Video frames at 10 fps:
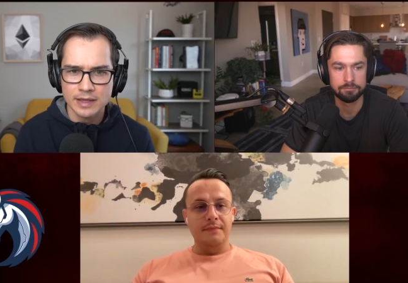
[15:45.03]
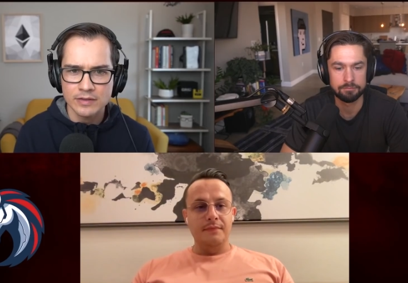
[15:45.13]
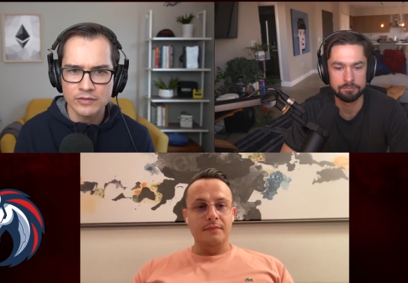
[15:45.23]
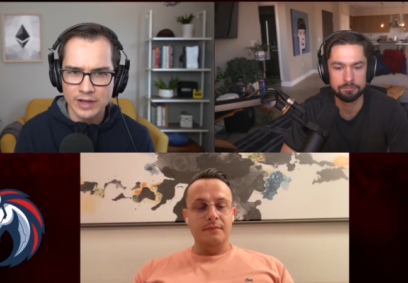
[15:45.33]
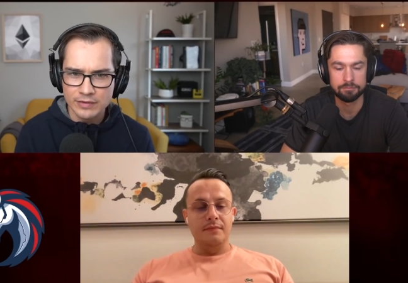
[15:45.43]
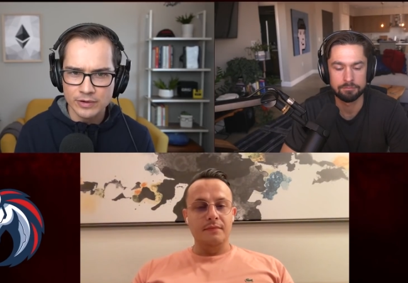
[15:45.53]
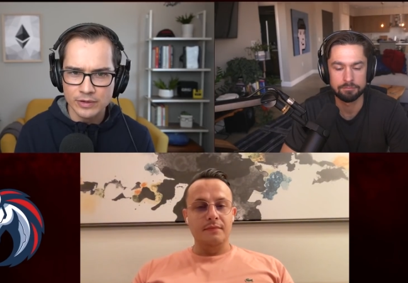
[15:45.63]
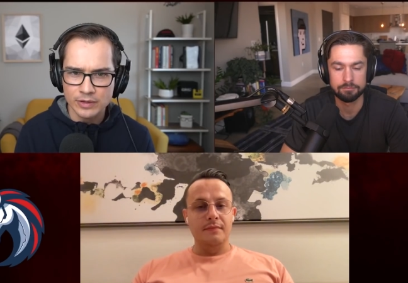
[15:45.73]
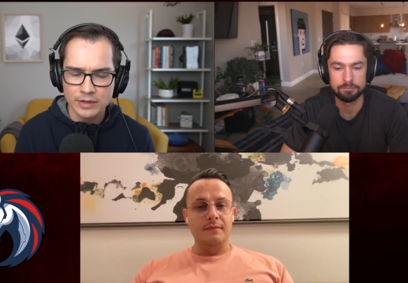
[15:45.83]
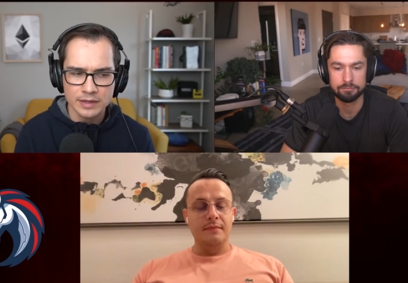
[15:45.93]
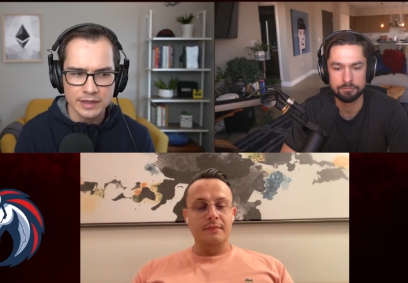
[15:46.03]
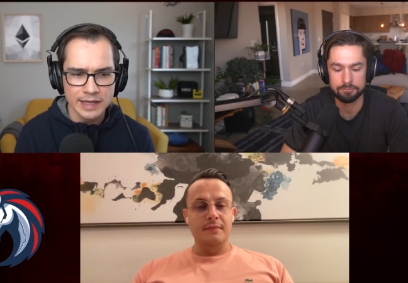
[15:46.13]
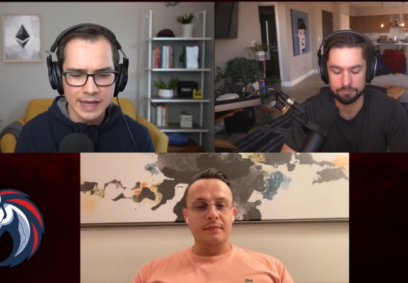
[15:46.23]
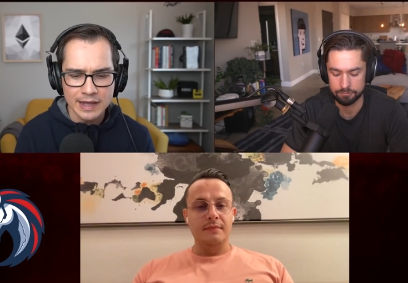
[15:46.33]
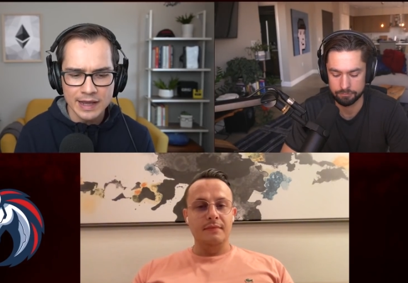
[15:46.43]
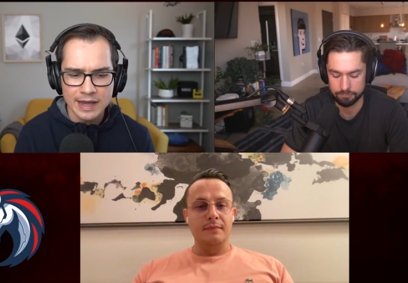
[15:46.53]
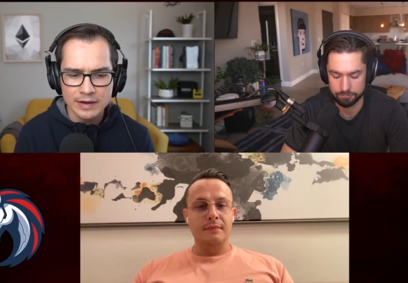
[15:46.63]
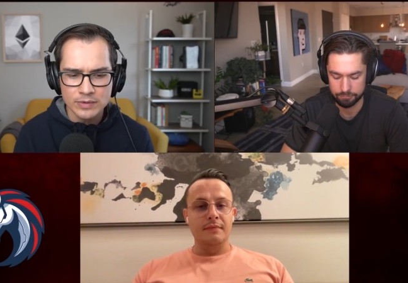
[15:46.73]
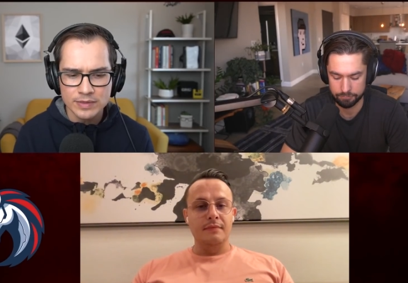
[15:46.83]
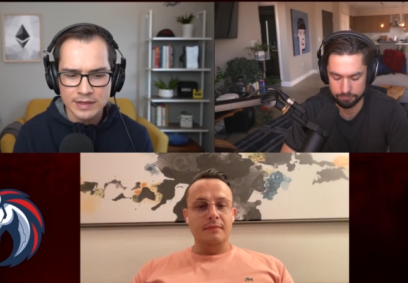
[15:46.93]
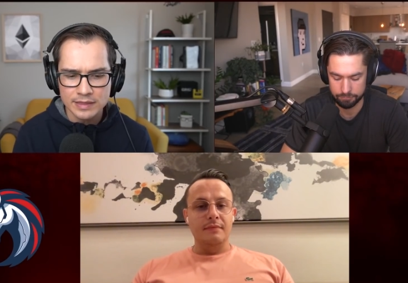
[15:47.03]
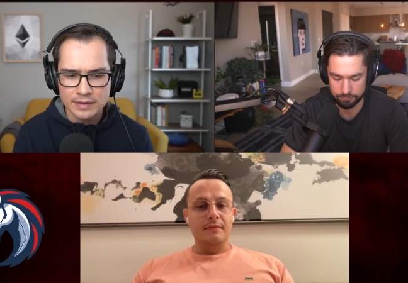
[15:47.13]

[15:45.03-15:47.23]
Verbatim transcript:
Speaker 1: in general. Like, how how do you think